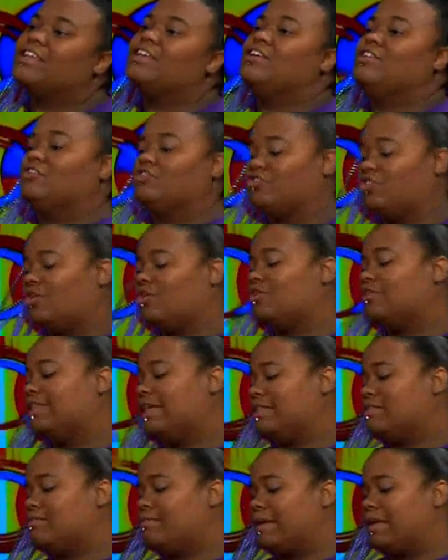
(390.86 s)
So yeah.
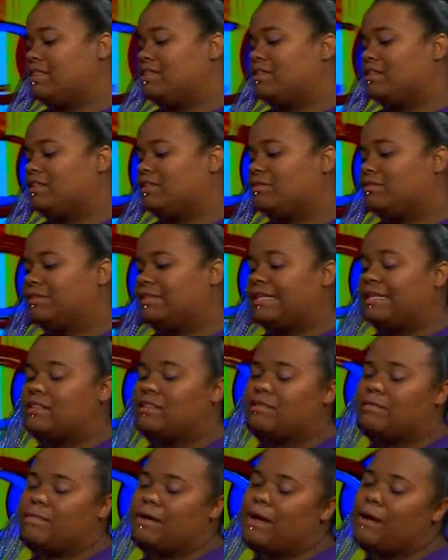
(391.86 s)
that's basically what
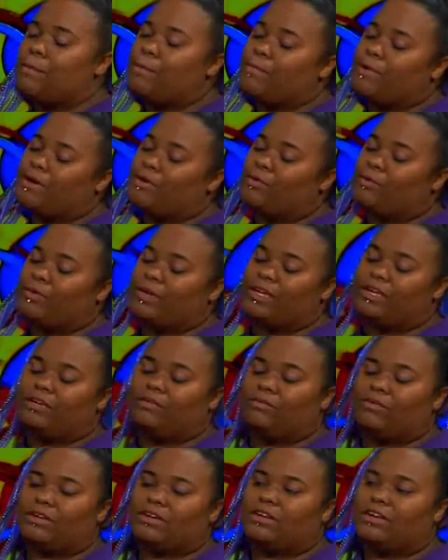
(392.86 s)
that's about. But
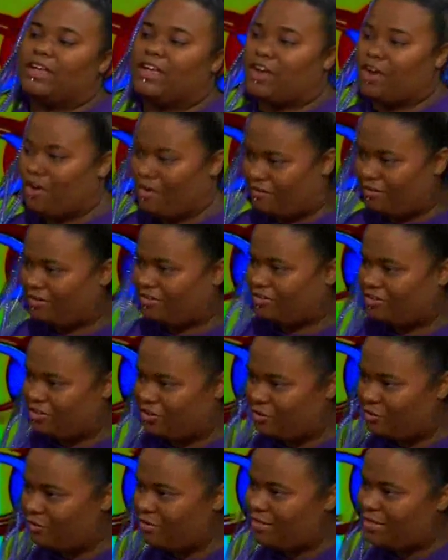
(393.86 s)
we want to encourage the
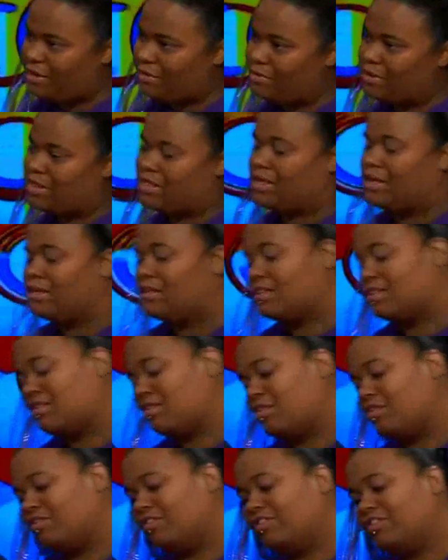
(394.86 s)
youth, like we said.
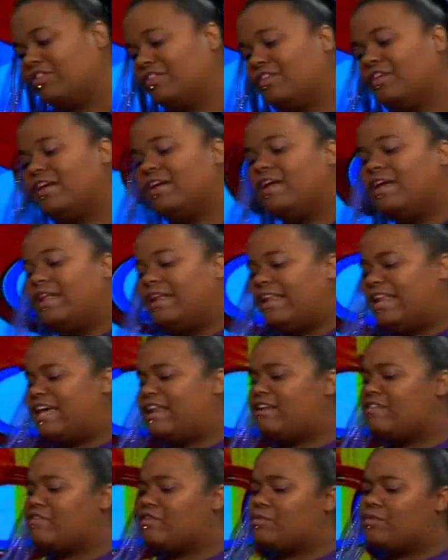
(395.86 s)
So, mm. you know,
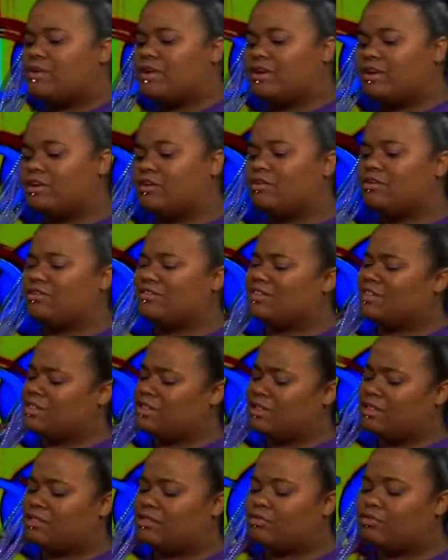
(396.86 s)
let everyone know,
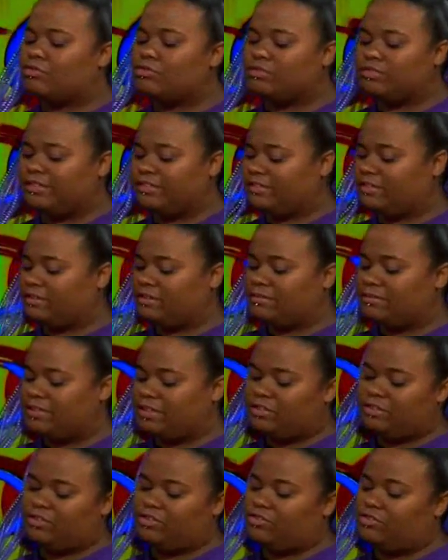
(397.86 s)
because the school system
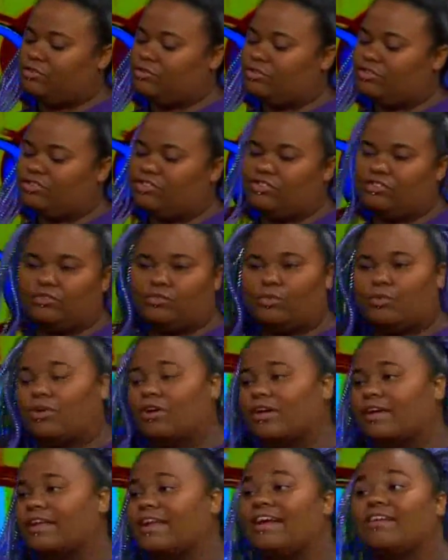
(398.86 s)
teaches you to just
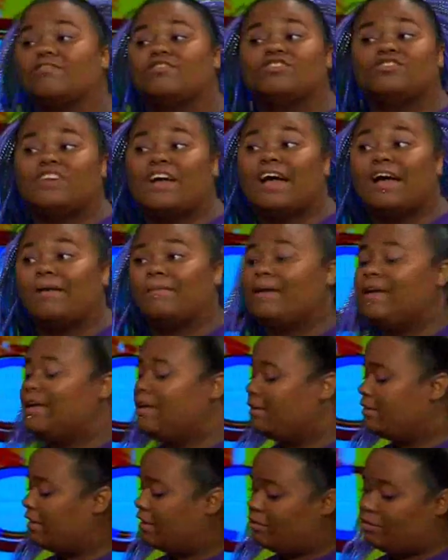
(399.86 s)
work and have a job.
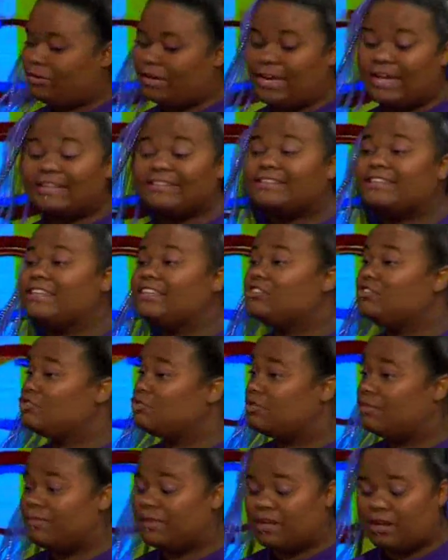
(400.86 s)
They do not teach
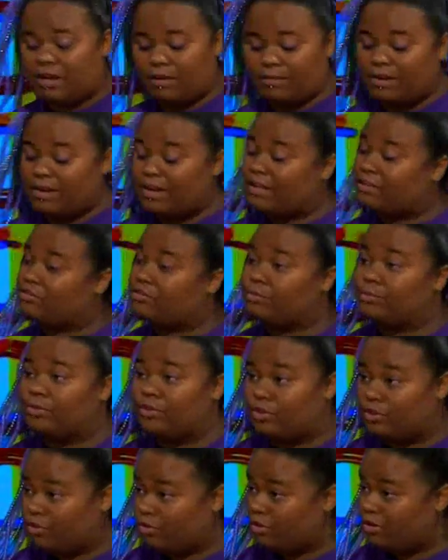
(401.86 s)
you to become an
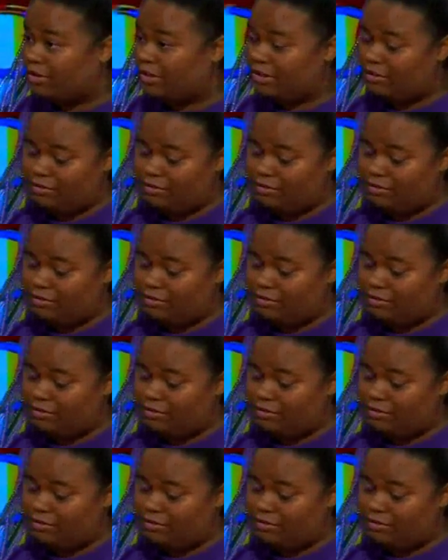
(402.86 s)
entrepreneur. They do